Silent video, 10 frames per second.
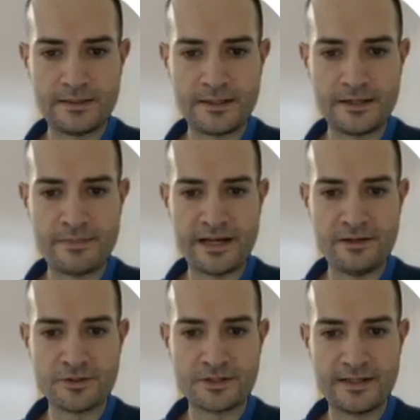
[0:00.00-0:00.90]
and
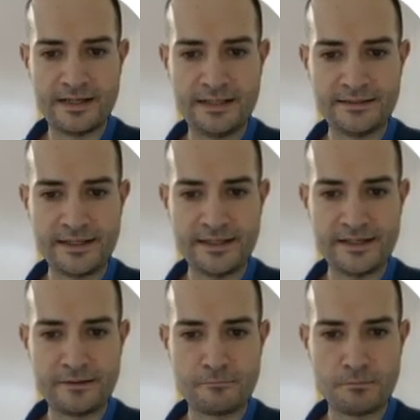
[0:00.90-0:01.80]
minus 8
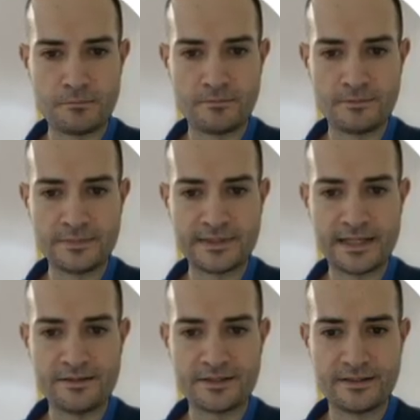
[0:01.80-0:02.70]
kN
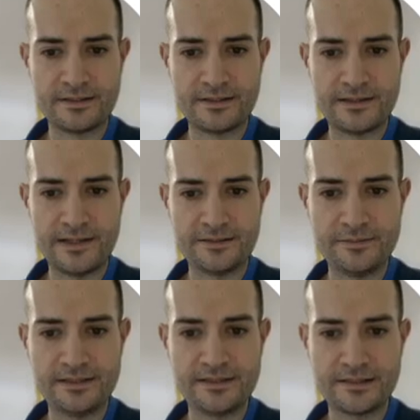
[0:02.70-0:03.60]
times 8
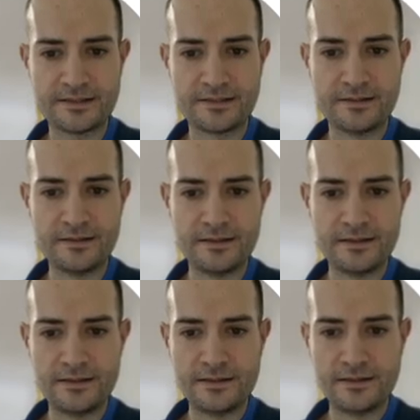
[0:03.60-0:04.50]
meters
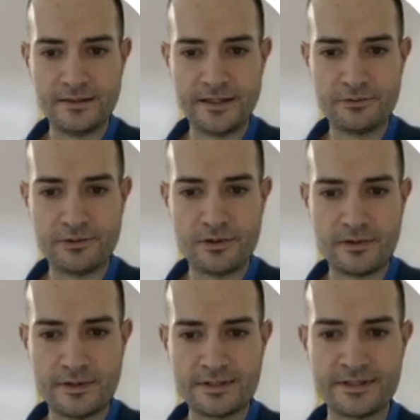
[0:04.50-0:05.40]
equal
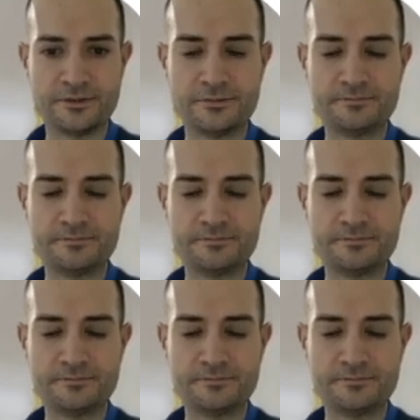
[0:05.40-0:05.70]
0.